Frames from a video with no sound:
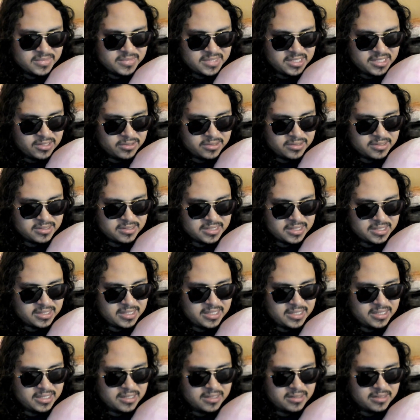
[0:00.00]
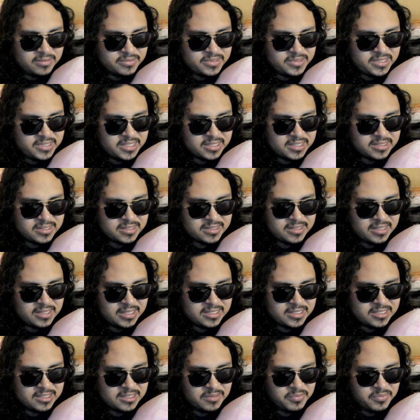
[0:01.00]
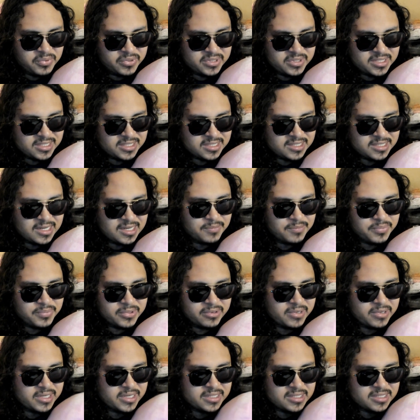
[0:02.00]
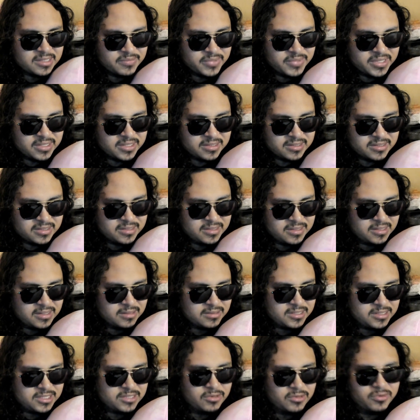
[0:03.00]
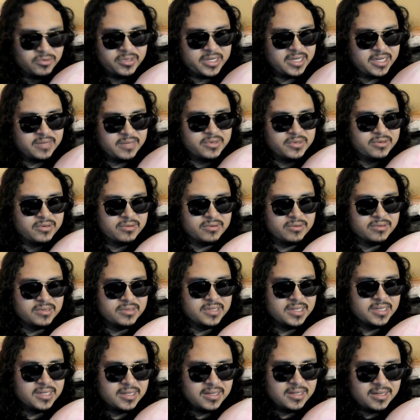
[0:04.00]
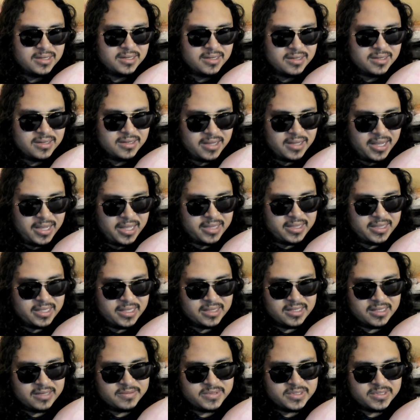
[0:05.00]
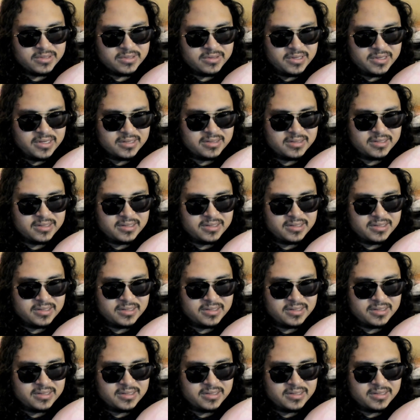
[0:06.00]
the whole thing is like the elves just at some point just stop progressing because they're so damn old and they live so long.